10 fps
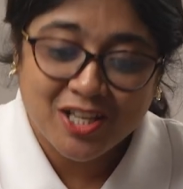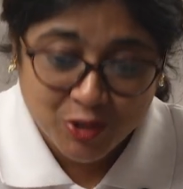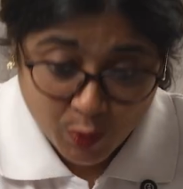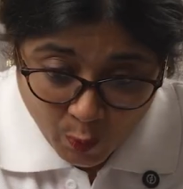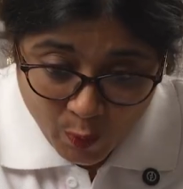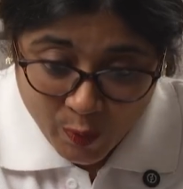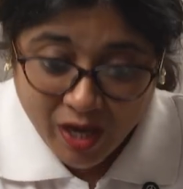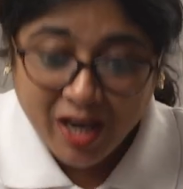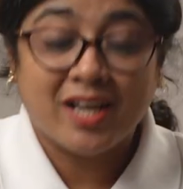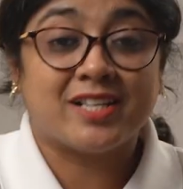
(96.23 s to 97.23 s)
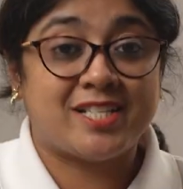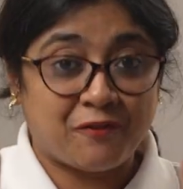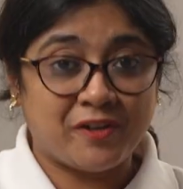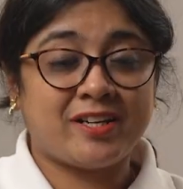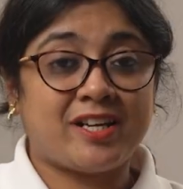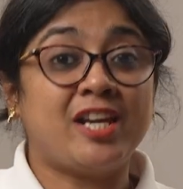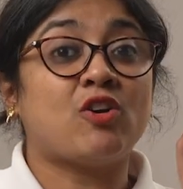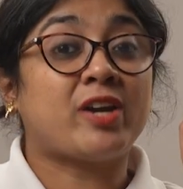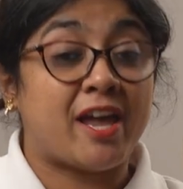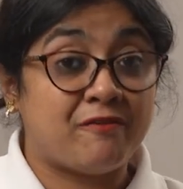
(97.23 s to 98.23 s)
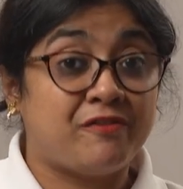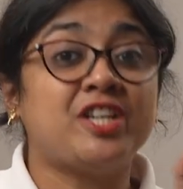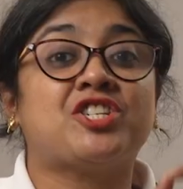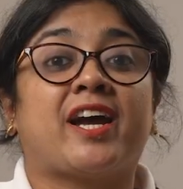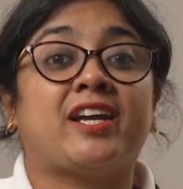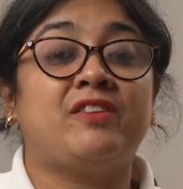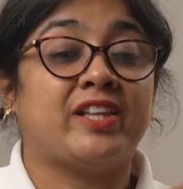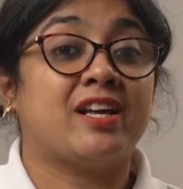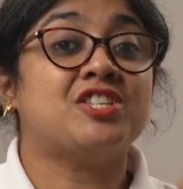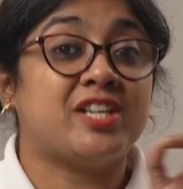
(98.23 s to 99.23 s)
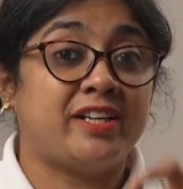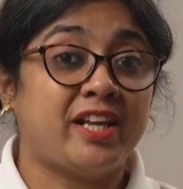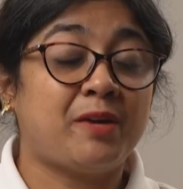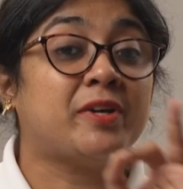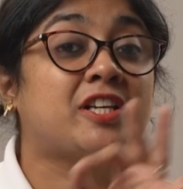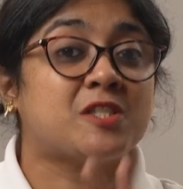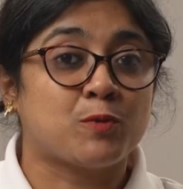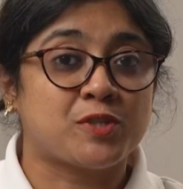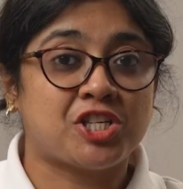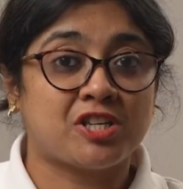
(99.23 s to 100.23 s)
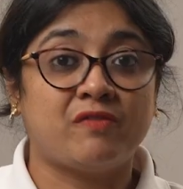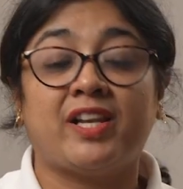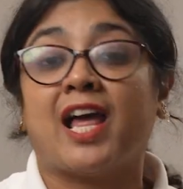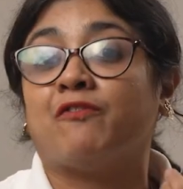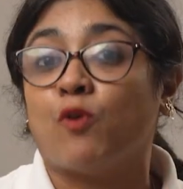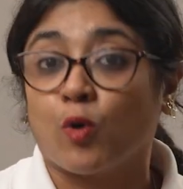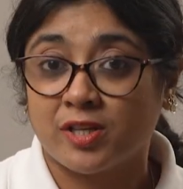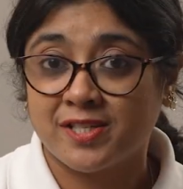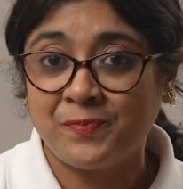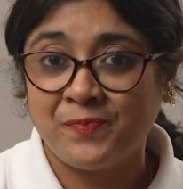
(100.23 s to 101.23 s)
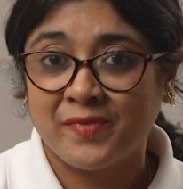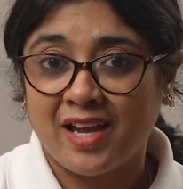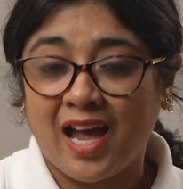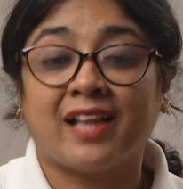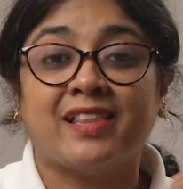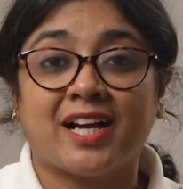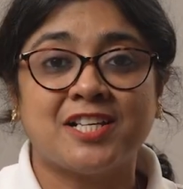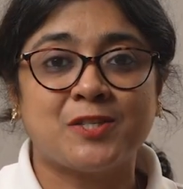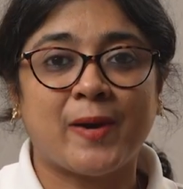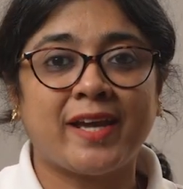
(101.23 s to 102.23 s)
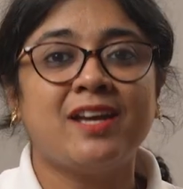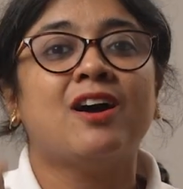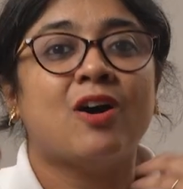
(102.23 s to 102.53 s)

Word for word: So, definitely not every child with a genetic predisposition will have autism, and that is why